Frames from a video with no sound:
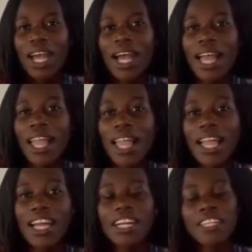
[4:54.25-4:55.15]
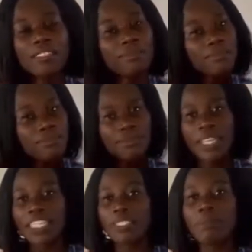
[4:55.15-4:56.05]
I'll
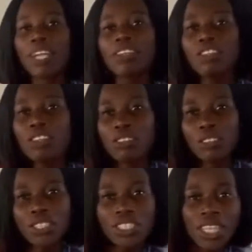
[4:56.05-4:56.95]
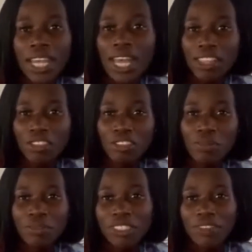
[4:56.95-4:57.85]
it's Marion Crochet. I'll also
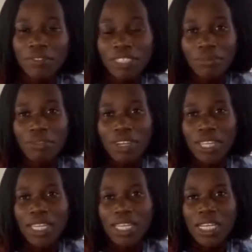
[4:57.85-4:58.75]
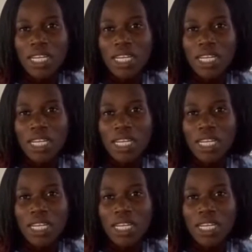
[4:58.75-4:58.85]
put a Facebook link.